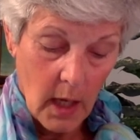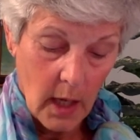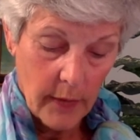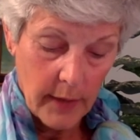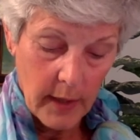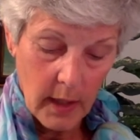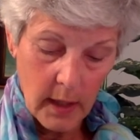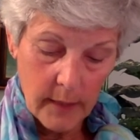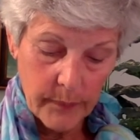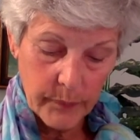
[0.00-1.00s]

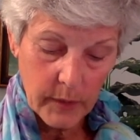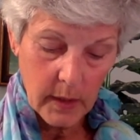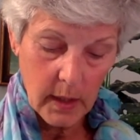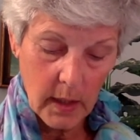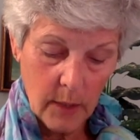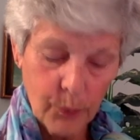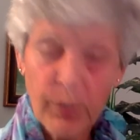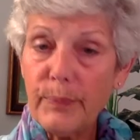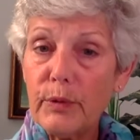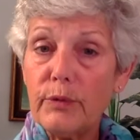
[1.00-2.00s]
The
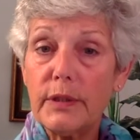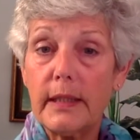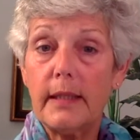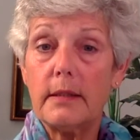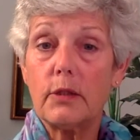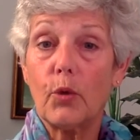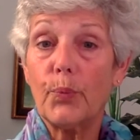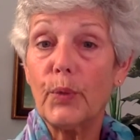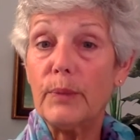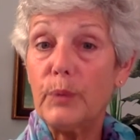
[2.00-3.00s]
prepuce is, or
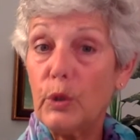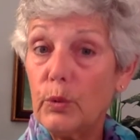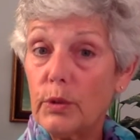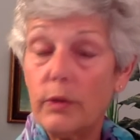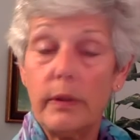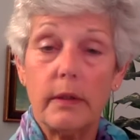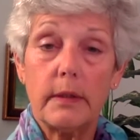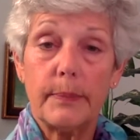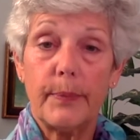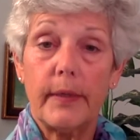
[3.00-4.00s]
prepuce, you hear
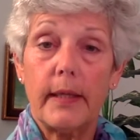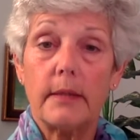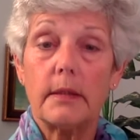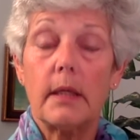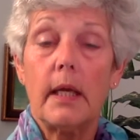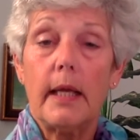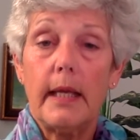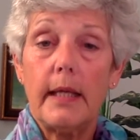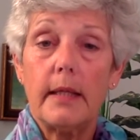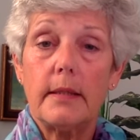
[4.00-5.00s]
it's pronounced,
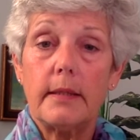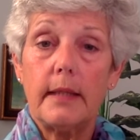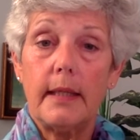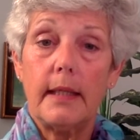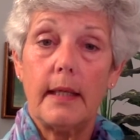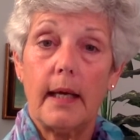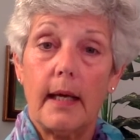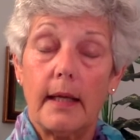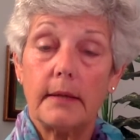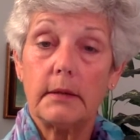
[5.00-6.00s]
is the
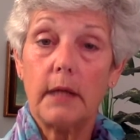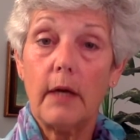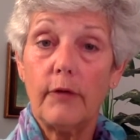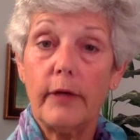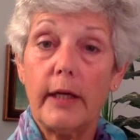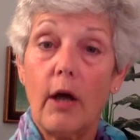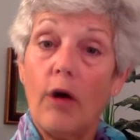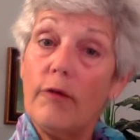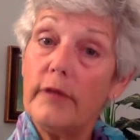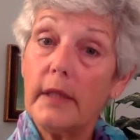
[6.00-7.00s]
covering
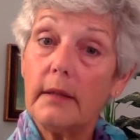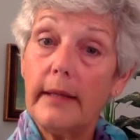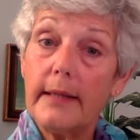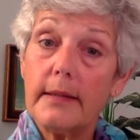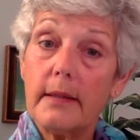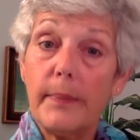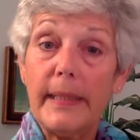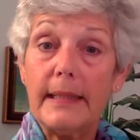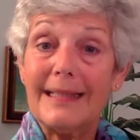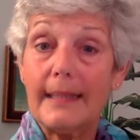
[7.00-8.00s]
over the glands of the
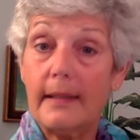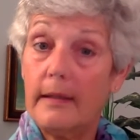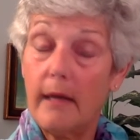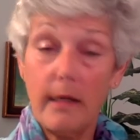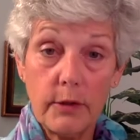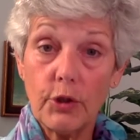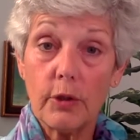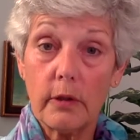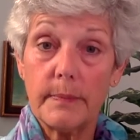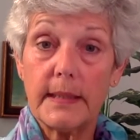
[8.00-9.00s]
penis in an
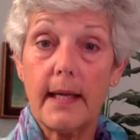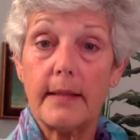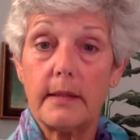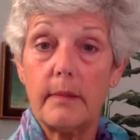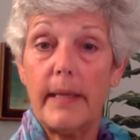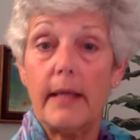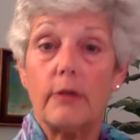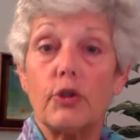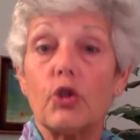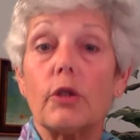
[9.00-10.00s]
uncircumcised male.
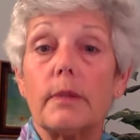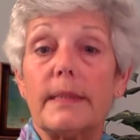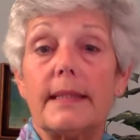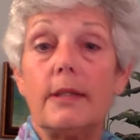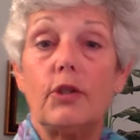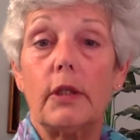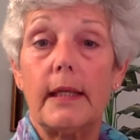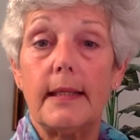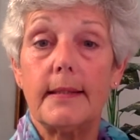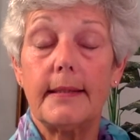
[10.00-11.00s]
Circumcision
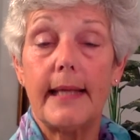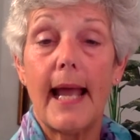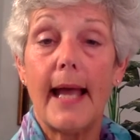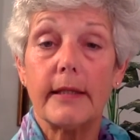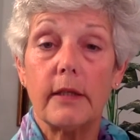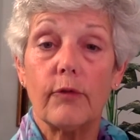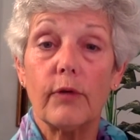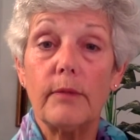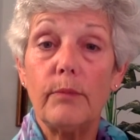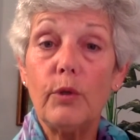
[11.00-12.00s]
is the act of
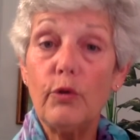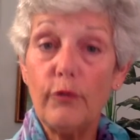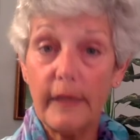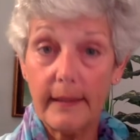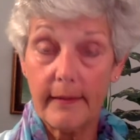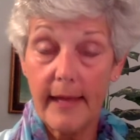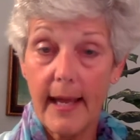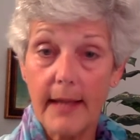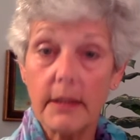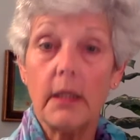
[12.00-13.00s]
removing
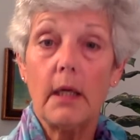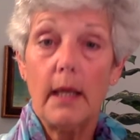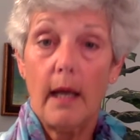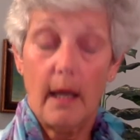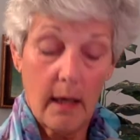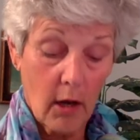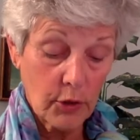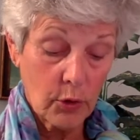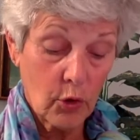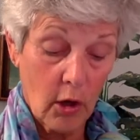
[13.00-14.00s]
that,
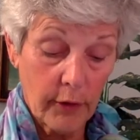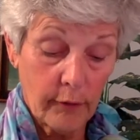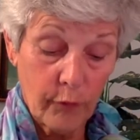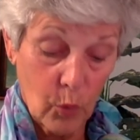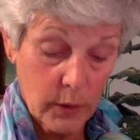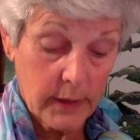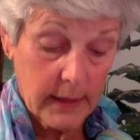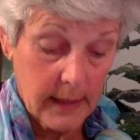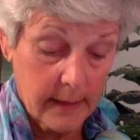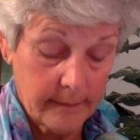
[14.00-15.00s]
also called the
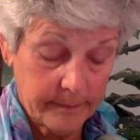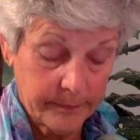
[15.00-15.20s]
foreskin.